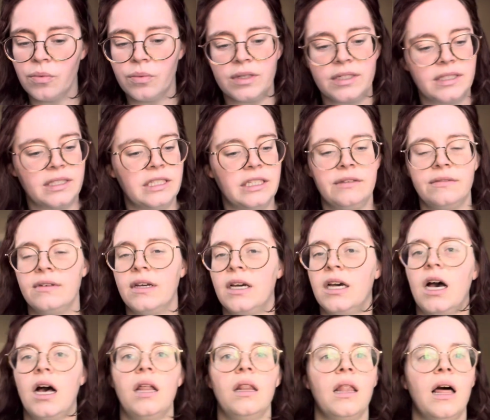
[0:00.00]
receive it
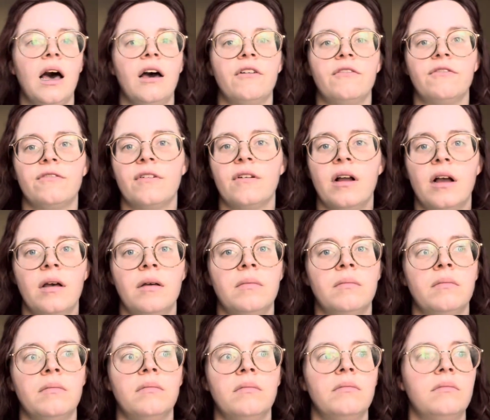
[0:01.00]
a lot
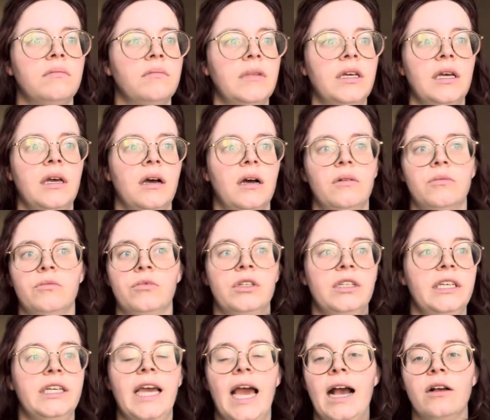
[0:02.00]
from
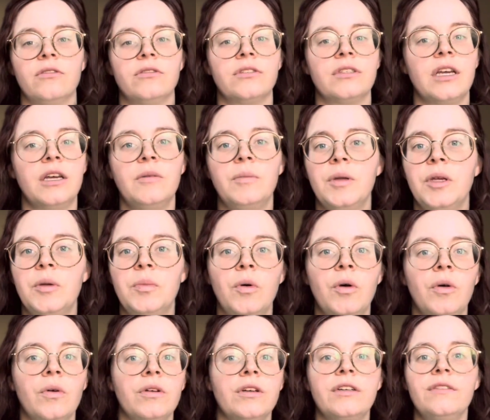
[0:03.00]
really outside
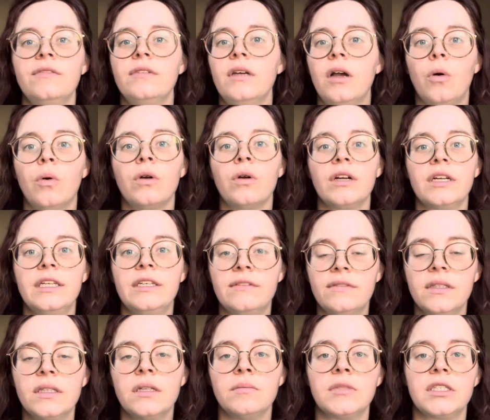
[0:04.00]
people or
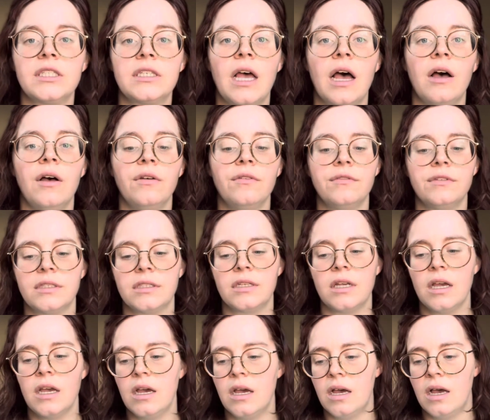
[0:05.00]
even themselves.
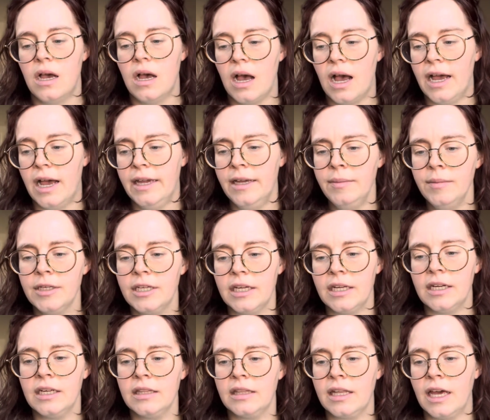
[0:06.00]
I am
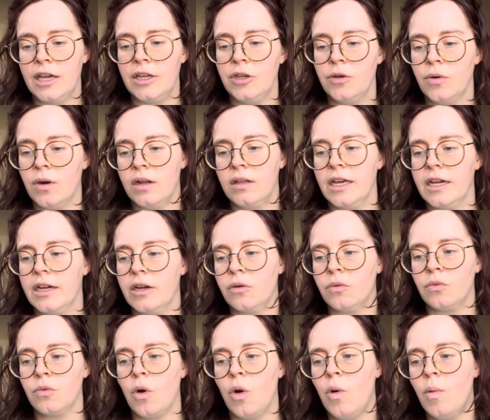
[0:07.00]
getting that you are like a
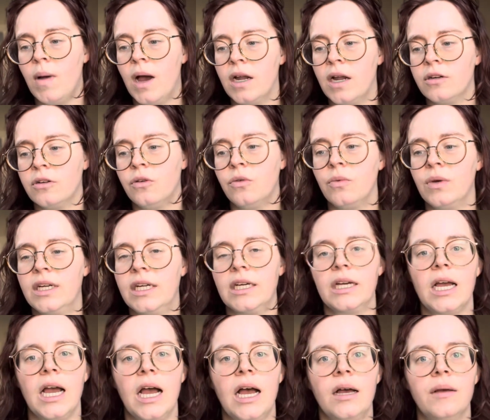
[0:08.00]
role model when it
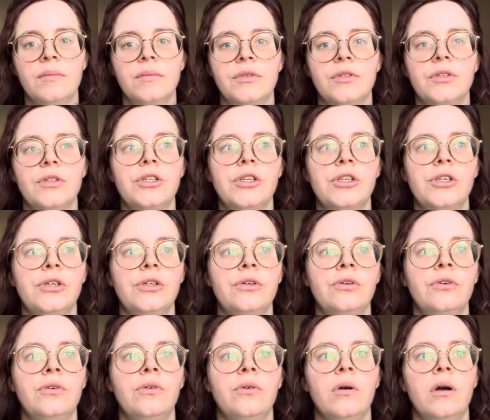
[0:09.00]
comes
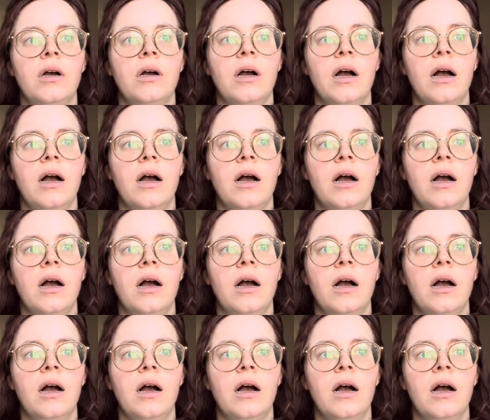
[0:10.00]
to